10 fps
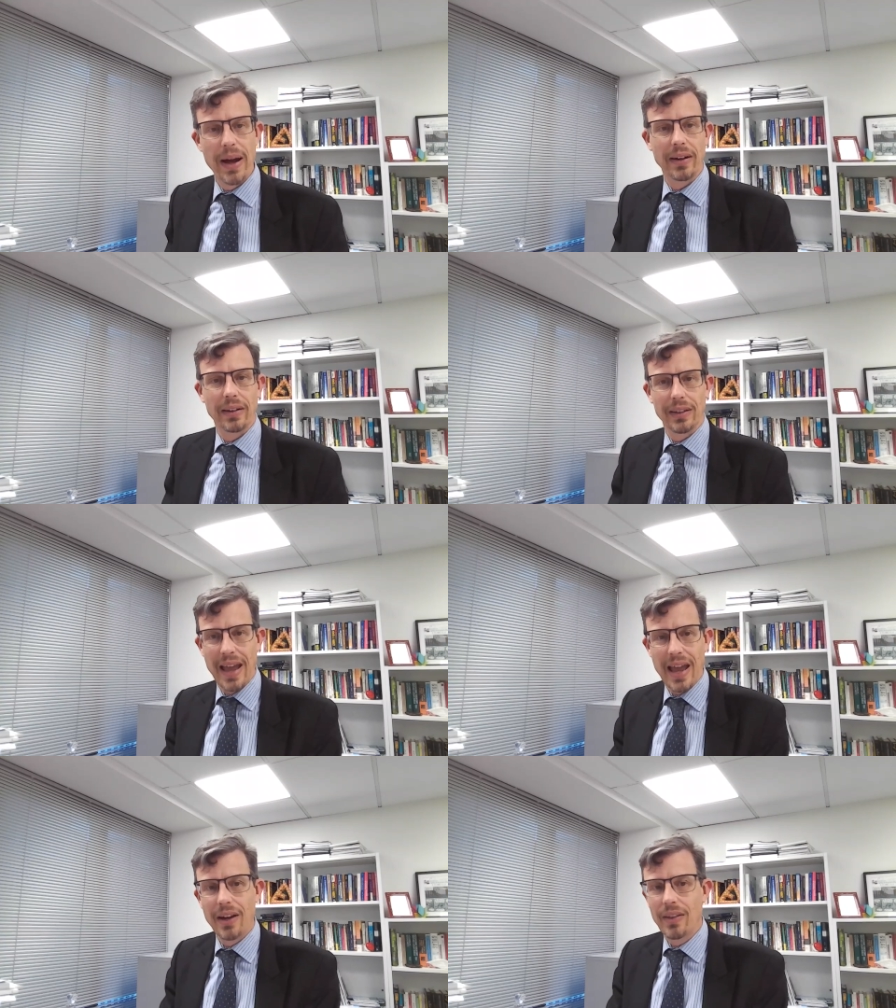but
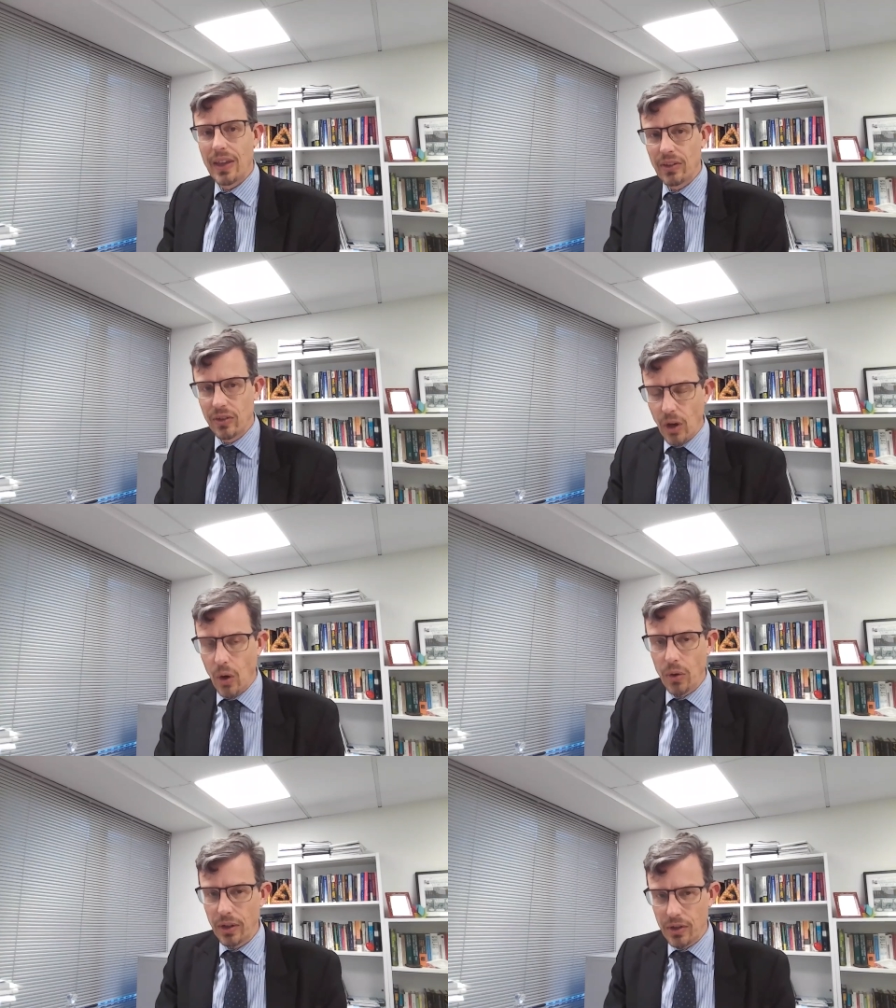land that's
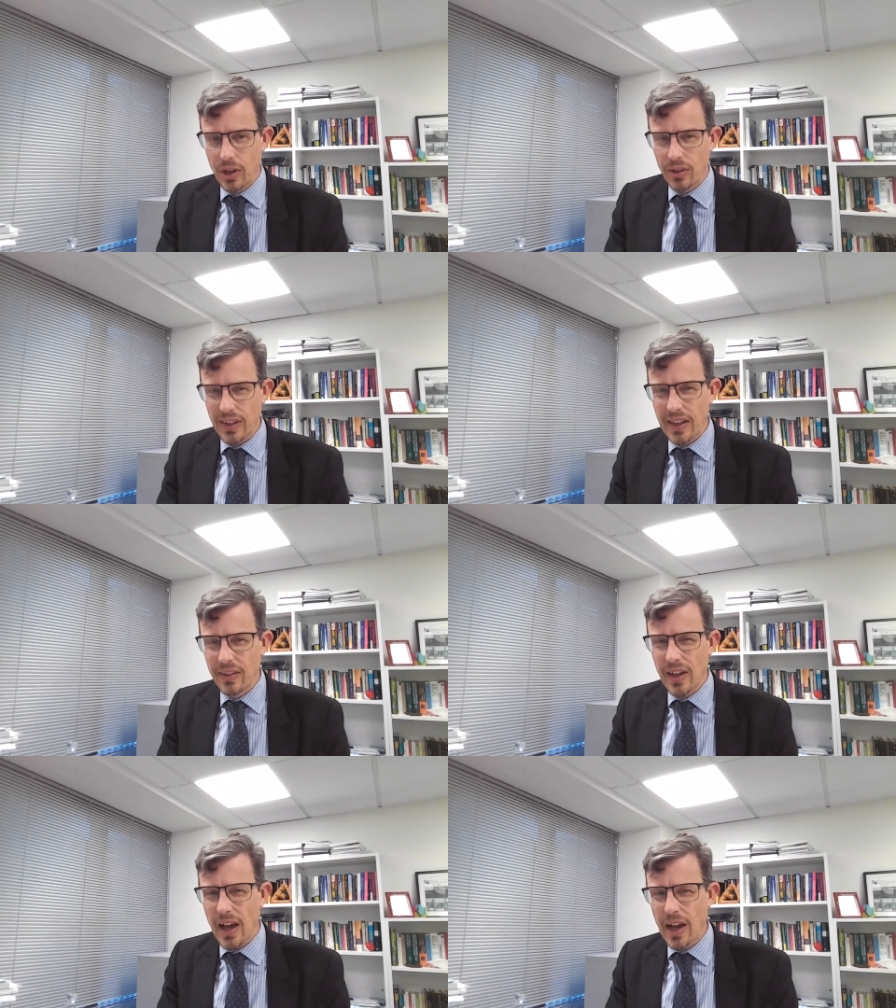zoned just
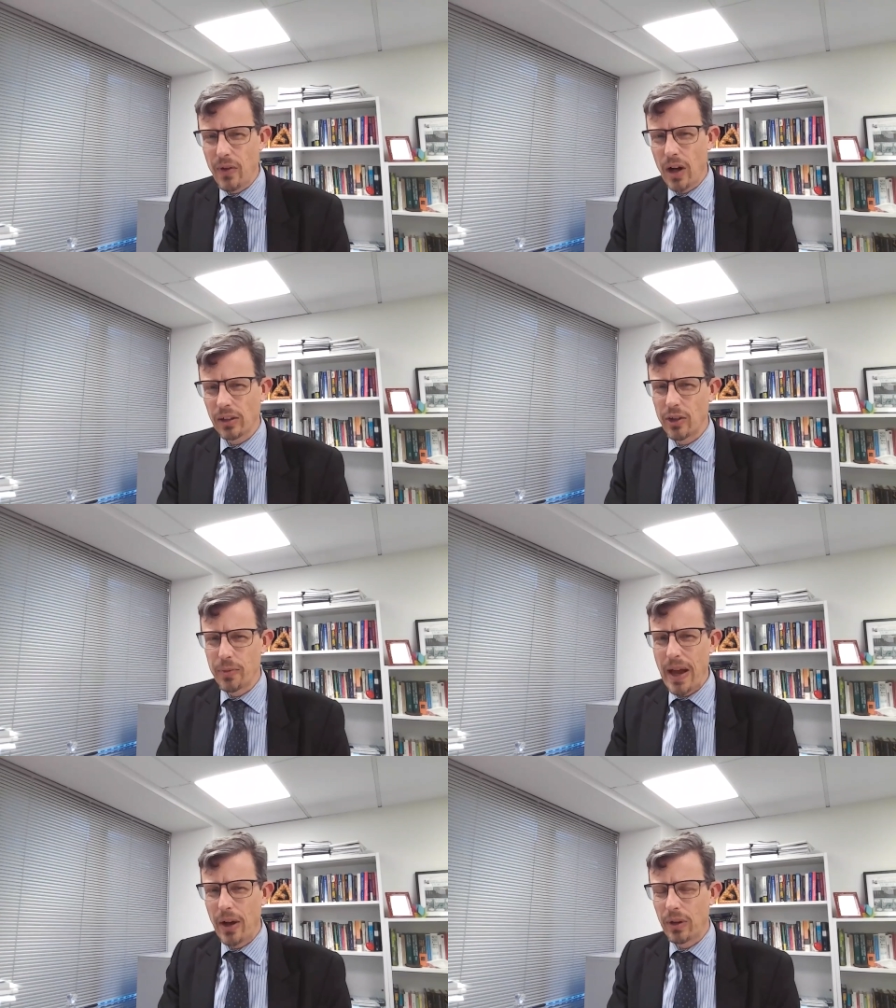inside of
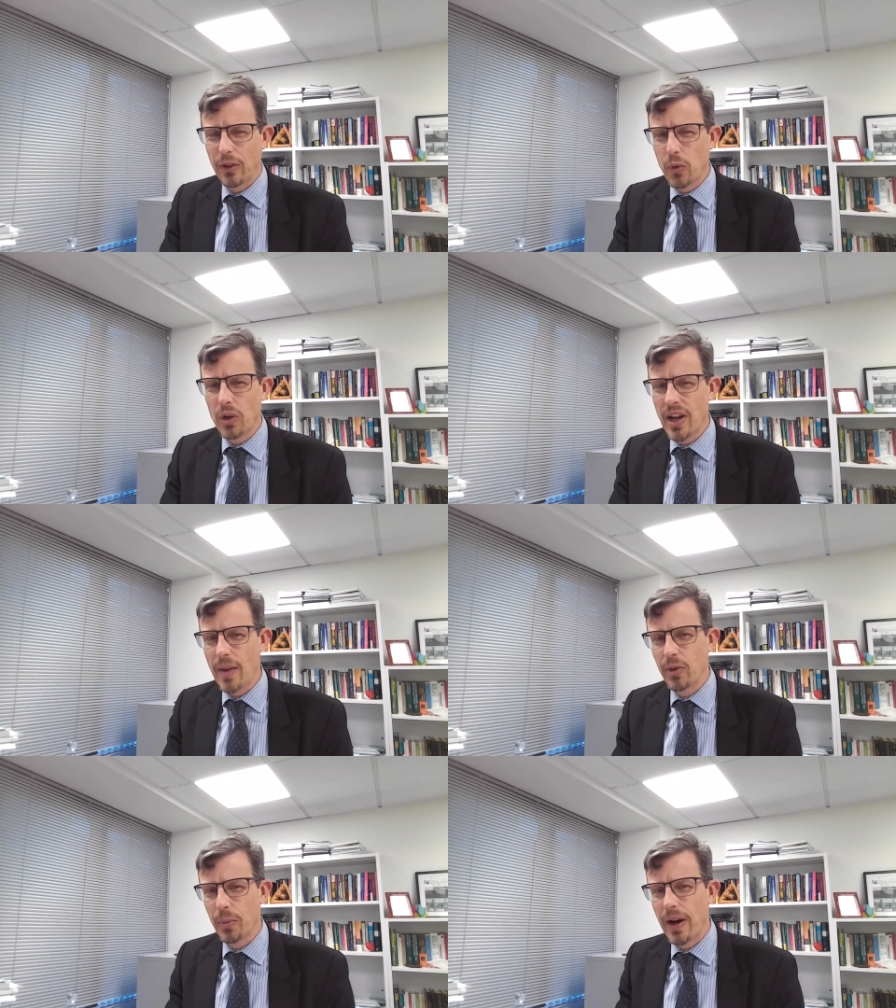Auckland's boundary is 4
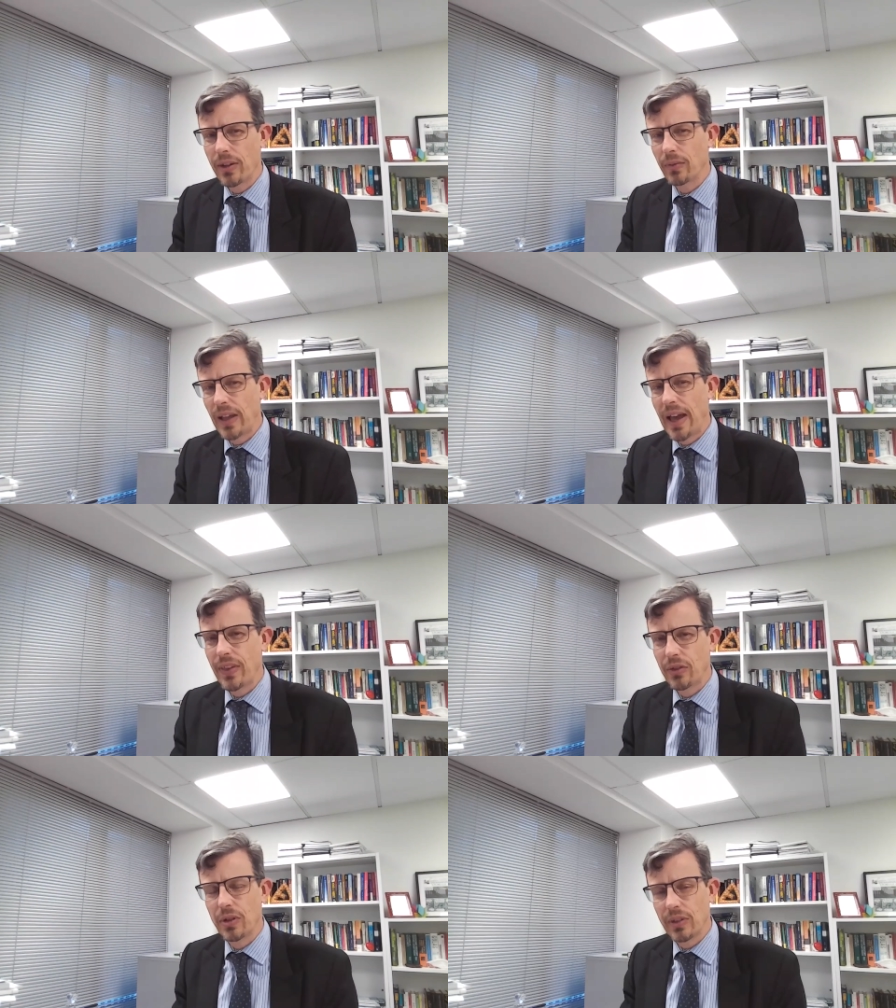times the price of
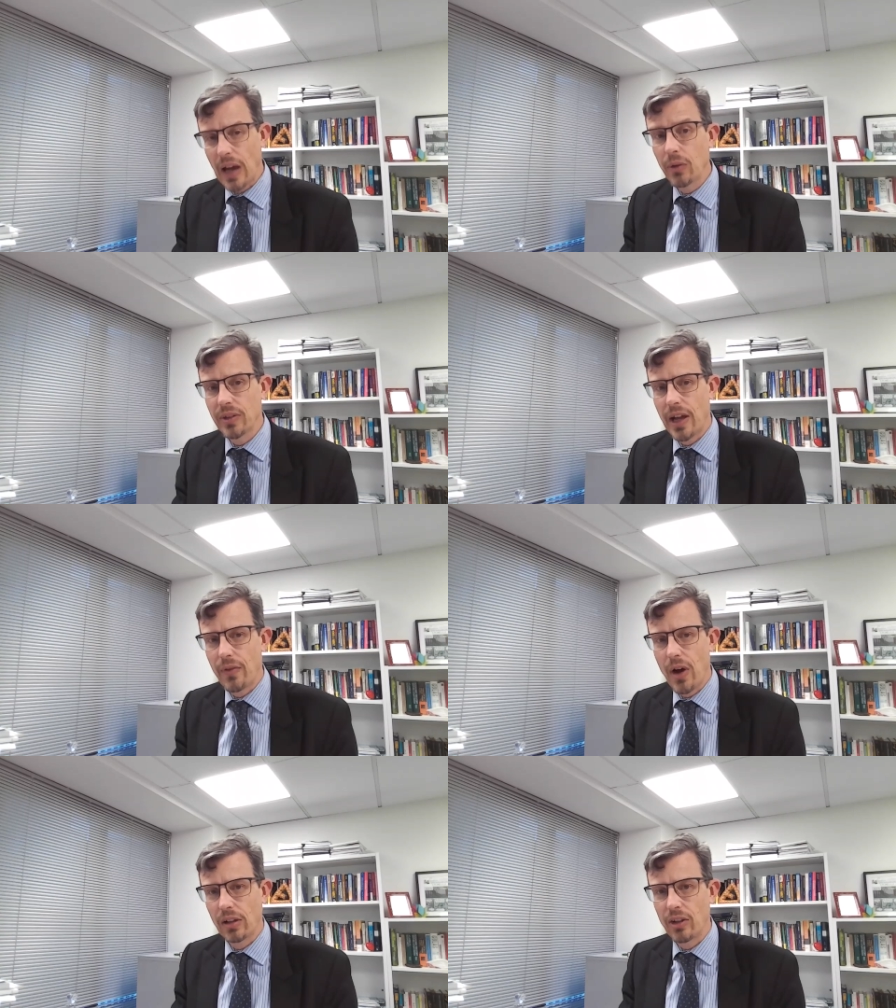land that's just
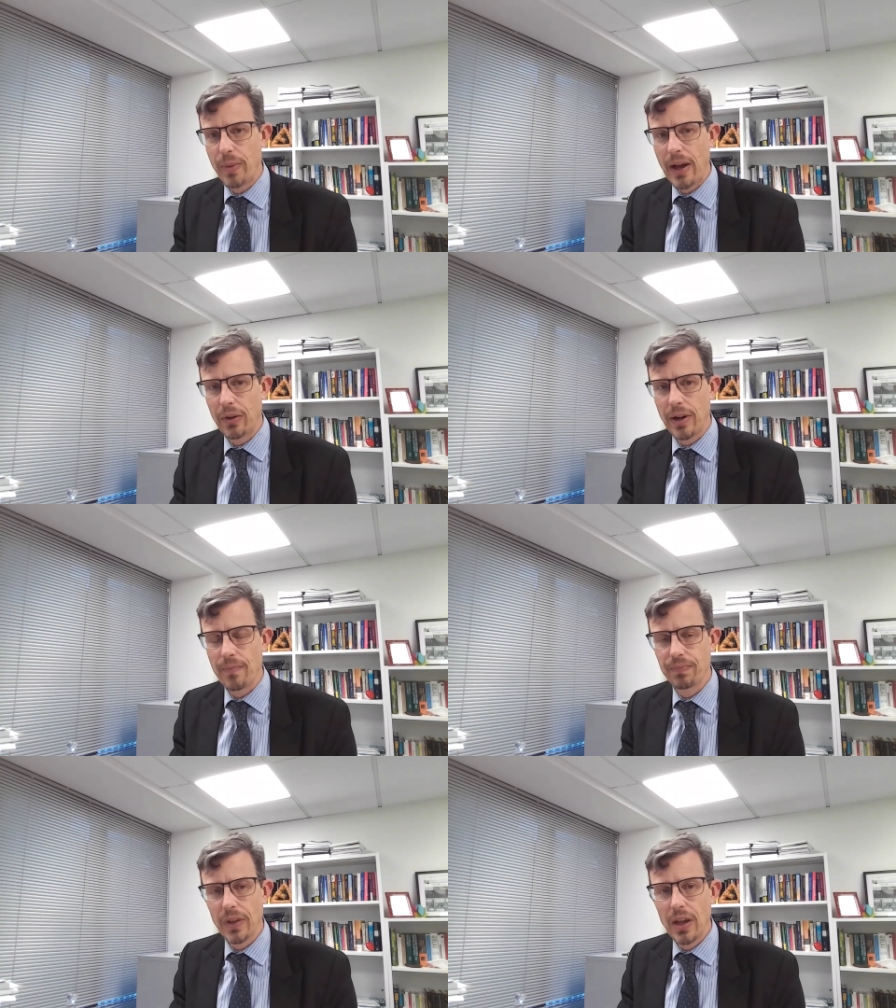outside of Auckland's boundary.